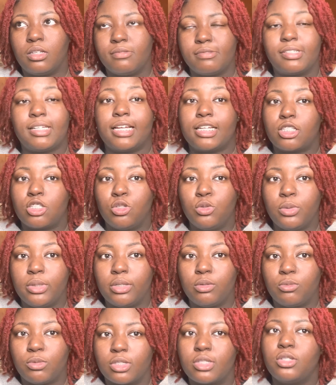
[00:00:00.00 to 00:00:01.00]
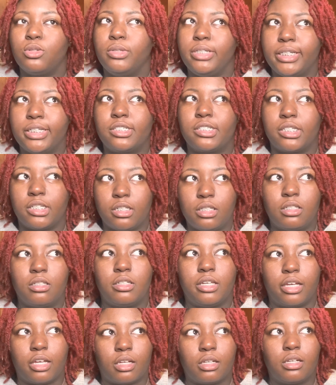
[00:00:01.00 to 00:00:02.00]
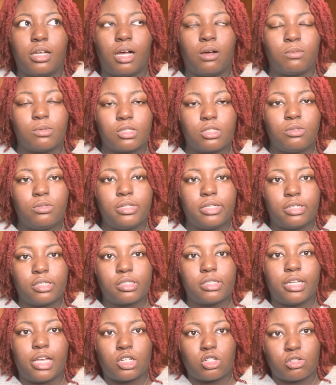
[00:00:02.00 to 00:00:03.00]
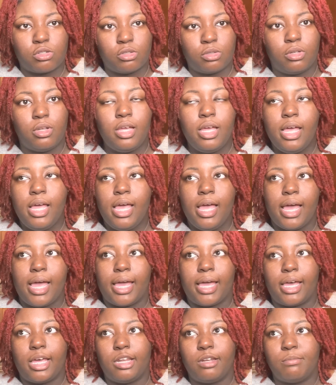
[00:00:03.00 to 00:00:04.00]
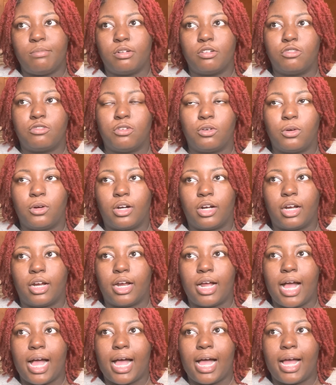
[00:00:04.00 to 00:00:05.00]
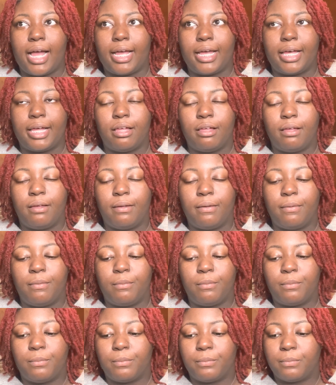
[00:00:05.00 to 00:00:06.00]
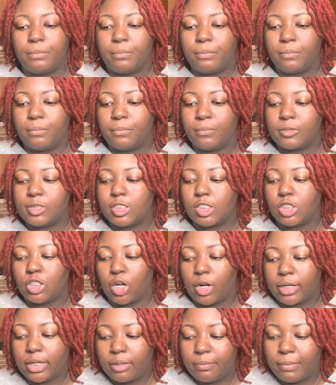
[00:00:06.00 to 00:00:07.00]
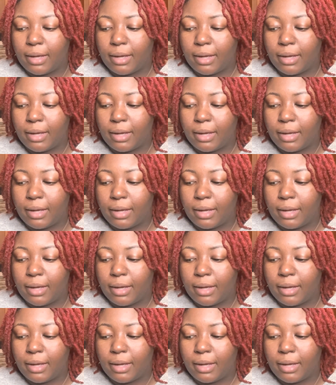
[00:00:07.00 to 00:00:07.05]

like 2 years in. Yeah, I was 2 years natural. And before I started